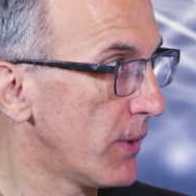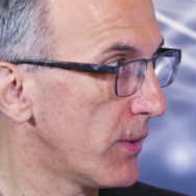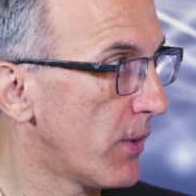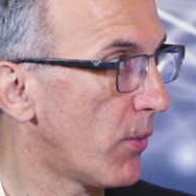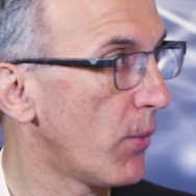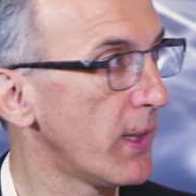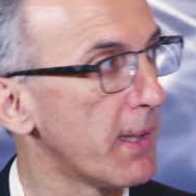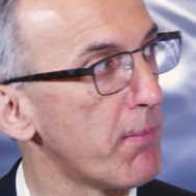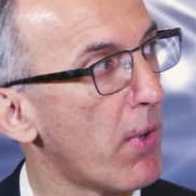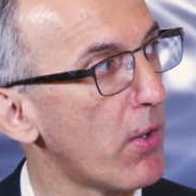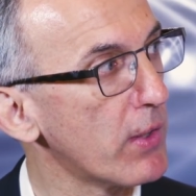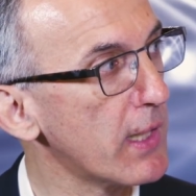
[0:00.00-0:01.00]
know, with the
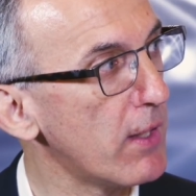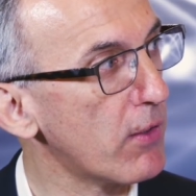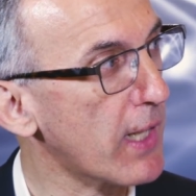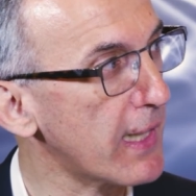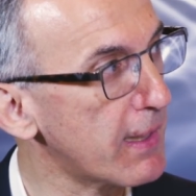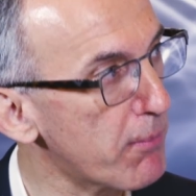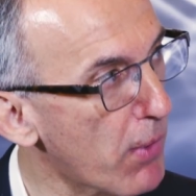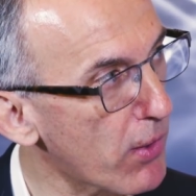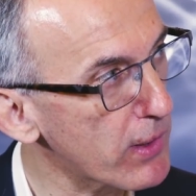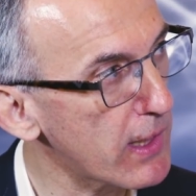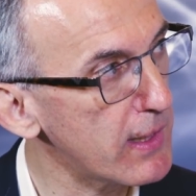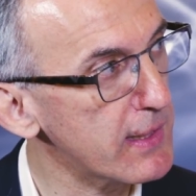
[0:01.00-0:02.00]
model, okay, the
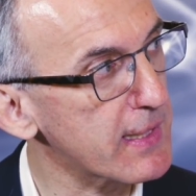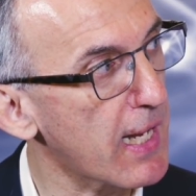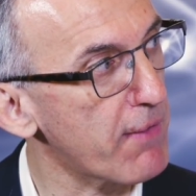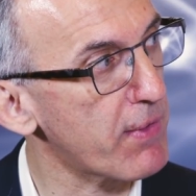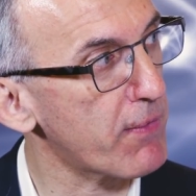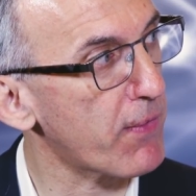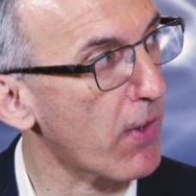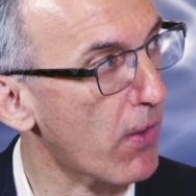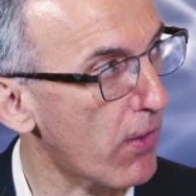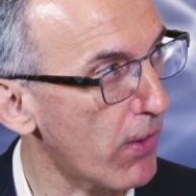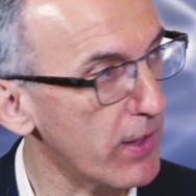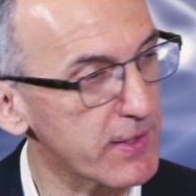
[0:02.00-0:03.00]
model is never
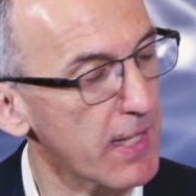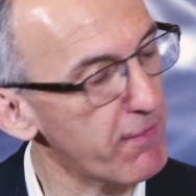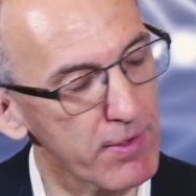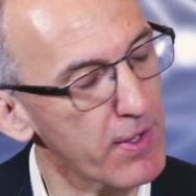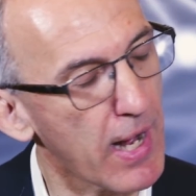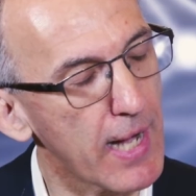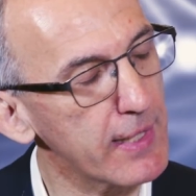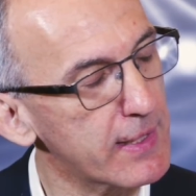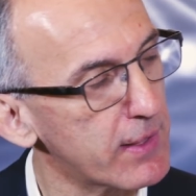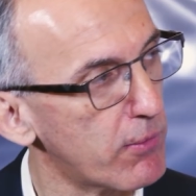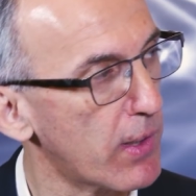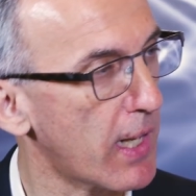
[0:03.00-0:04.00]
wrong, it's never
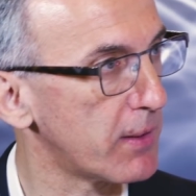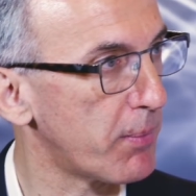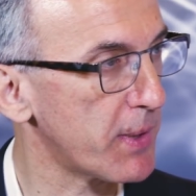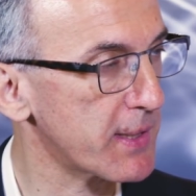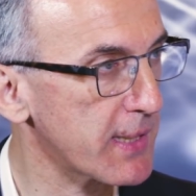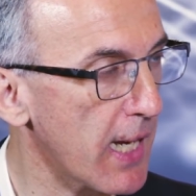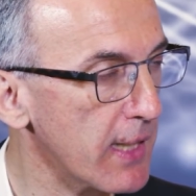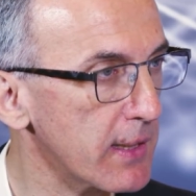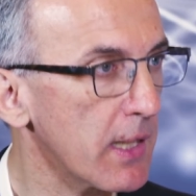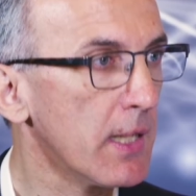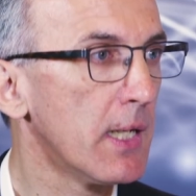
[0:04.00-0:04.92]
right 100%.